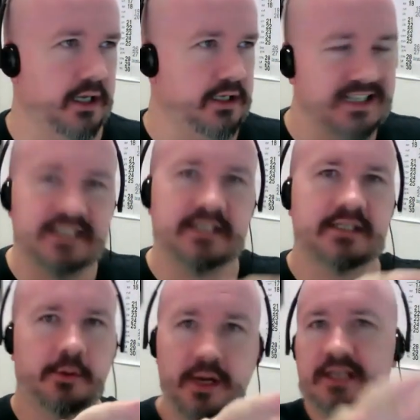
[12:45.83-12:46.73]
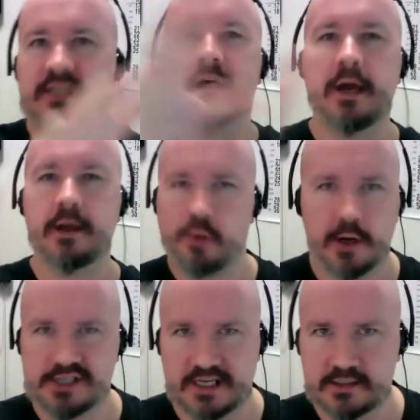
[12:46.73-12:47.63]
you needed to create an entire
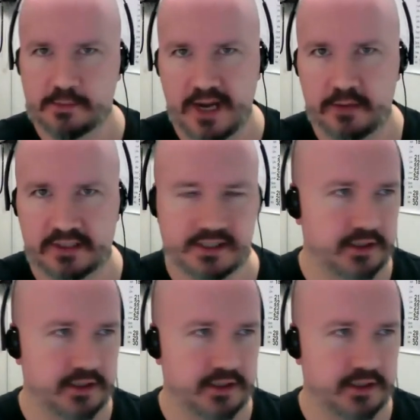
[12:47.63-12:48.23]
project around this.